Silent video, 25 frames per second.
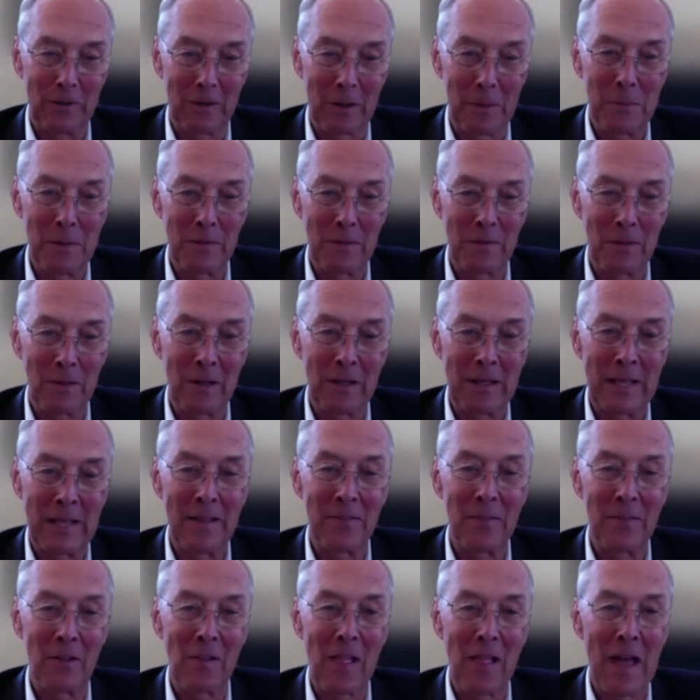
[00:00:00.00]
I mean,
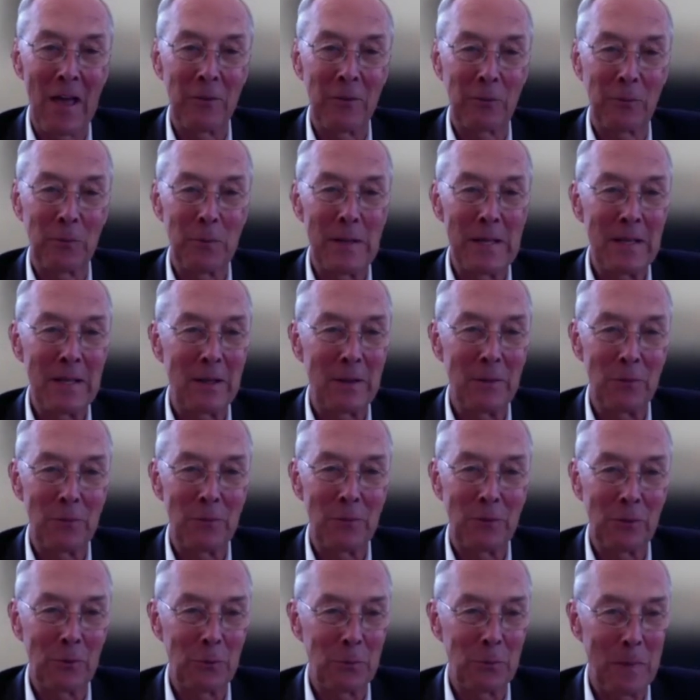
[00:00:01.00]
again, the last week has
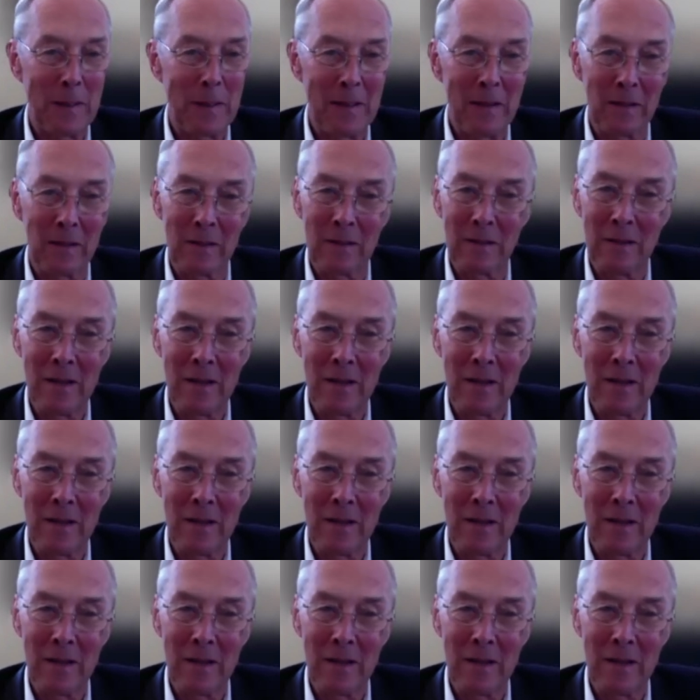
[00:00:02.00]
just been,